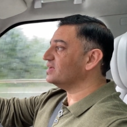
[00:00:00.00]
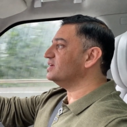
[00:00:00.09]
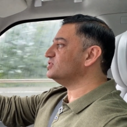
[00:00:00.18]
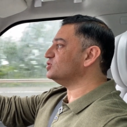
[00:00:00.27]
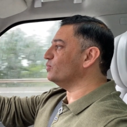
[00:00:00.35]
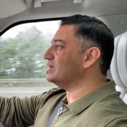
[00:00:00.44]

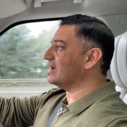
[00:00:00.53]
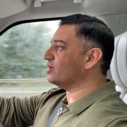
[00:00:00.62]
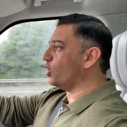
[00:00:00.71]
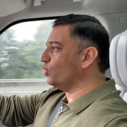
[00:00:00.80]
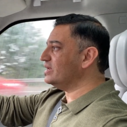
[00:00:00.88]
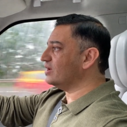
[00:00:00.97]
So we had a
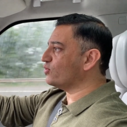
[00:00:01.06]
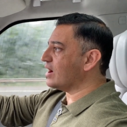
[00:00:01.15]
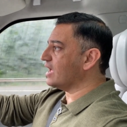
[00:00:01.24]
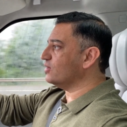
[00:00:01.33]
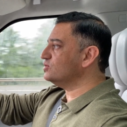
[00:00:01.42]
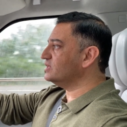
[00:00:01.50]
hole in the
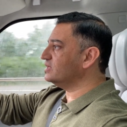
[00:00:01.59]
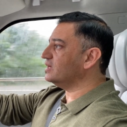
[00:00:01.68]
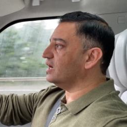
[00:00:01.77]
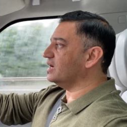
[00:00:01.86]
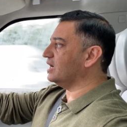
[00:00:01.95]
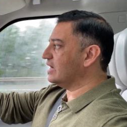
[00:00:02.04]
ground
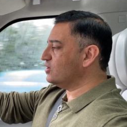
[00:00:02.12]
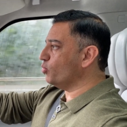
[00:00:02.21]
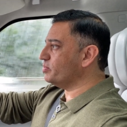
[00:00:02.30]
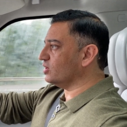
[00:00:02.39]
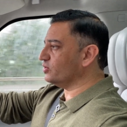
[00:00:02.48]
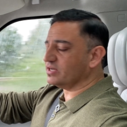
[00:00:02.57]
uh, and no
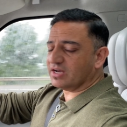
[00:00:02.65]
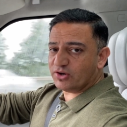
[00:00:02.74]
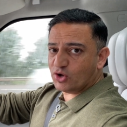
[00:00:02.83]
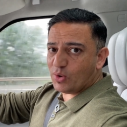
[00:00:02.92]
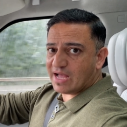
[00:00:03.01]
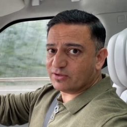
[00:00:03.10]
builder and
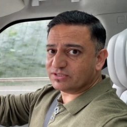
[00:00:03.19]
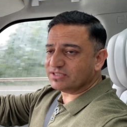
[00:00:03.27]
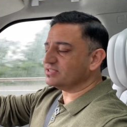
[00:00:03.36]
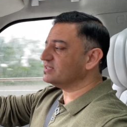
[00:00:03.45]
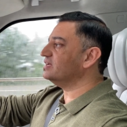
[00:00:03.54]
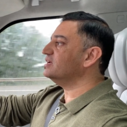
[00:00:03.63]
no houses.
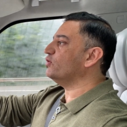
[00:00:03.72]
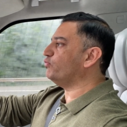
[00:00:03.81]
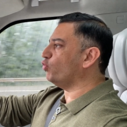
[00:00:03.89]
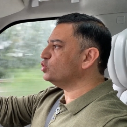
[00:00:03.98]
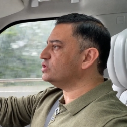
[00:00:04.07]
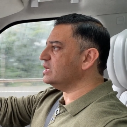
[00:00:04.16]

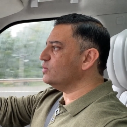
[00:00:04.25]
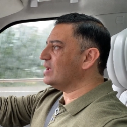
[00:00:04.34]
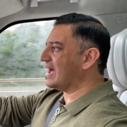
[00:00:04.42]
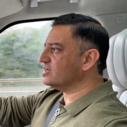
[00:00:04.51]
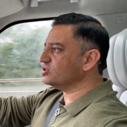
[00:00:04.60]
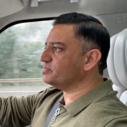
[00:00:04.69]
Fortunately, we
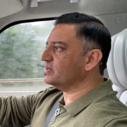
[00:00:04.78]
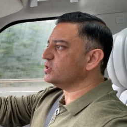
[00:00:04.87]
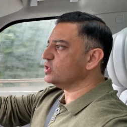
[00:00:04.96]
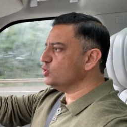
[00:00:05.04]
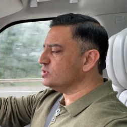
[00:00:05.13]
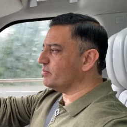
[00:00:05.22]
hadn't spent a
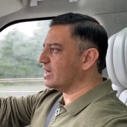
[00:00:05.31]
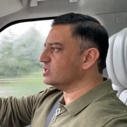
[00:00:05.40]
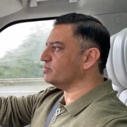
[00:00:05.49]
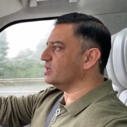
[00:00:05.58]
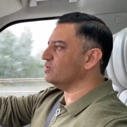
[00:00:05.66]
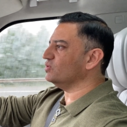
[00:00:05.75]
huge amount
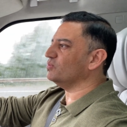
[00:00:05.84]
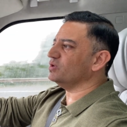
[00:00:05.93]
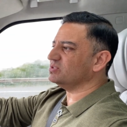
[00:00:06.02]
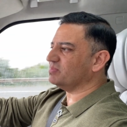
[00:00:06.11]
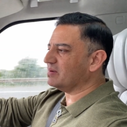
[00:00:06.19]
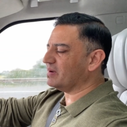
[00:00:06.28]
of money with them. We'd
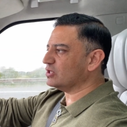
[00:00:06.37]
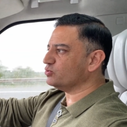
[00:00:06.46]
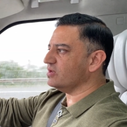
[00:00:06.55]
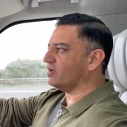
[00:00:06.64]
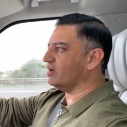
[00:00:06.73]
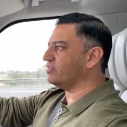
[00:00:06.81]
spent about
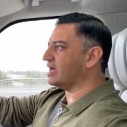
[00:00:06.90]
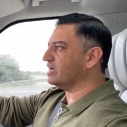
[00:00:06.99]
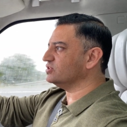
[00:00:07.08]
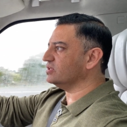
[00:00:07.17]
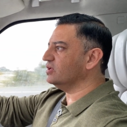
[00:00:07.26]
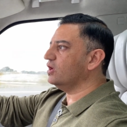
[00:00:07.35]
twenty-five
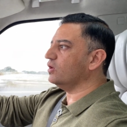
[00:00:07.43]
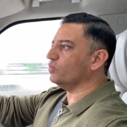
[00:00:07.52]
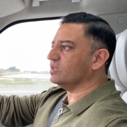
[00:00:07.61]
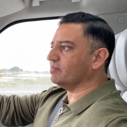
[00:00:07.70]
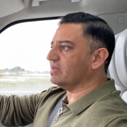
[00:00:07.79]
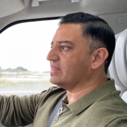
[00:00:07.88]
thousand
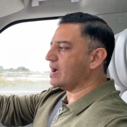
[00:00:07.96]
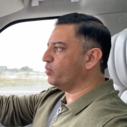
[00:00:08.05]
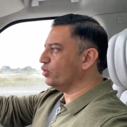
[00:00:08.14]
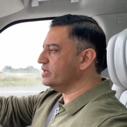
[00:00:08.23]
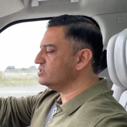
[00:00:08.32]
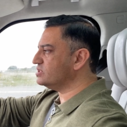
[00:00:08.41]
with them at that
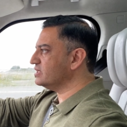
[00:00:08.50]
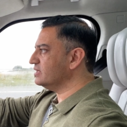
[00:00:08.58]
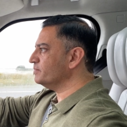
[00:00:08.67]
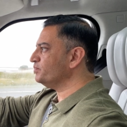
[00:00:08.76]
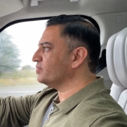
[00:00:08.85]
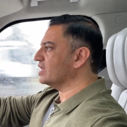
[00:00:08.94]
point.
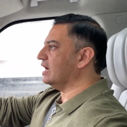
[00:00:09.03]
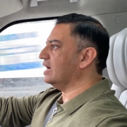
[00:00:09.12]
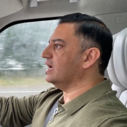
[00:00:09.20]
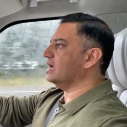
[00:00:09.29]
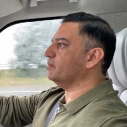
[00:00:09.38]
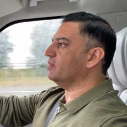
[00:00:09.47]

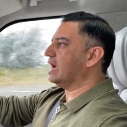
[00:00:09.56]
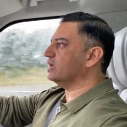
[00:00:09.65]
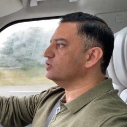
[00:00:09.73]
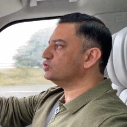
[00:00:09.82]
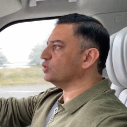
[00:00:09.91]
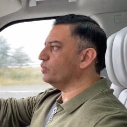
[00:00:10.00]
Um,
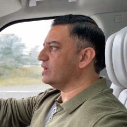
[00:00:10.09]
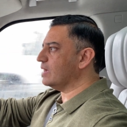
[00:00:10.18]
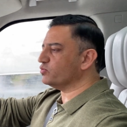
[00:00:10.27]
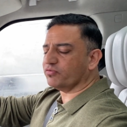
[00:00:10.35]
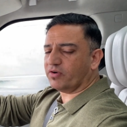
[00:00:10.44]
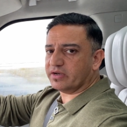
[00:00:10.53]
and so we were able
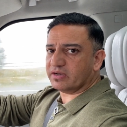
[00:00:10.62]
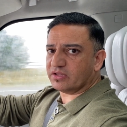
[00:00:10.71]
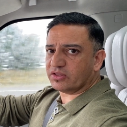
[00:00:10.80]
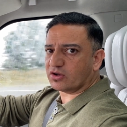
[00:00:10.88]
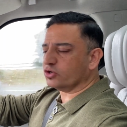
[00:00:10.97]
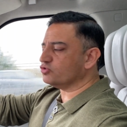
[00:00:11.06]
to find
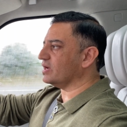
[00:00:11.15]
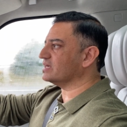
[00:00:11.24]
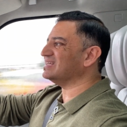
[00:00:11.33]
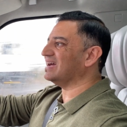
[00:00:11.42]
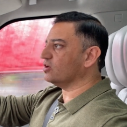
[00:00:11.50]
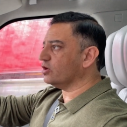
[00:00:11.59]
another
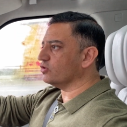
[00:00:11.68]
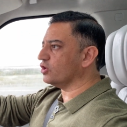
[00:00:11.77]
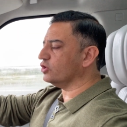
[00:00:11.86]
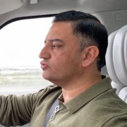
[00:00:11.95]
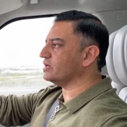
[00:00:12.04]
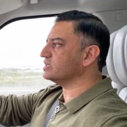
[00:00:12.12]
contractor, our current
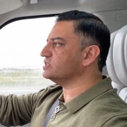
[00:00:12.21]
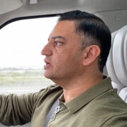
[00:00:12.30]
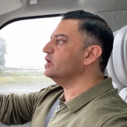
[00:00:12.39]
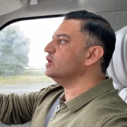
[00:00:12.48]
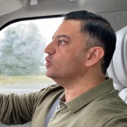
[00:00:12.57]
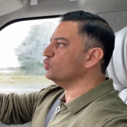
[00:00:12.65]
contractor,
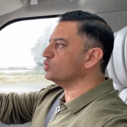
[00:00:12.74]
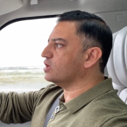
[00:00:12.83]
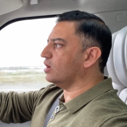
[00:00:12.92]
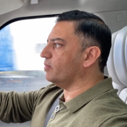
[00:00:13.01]
who'd come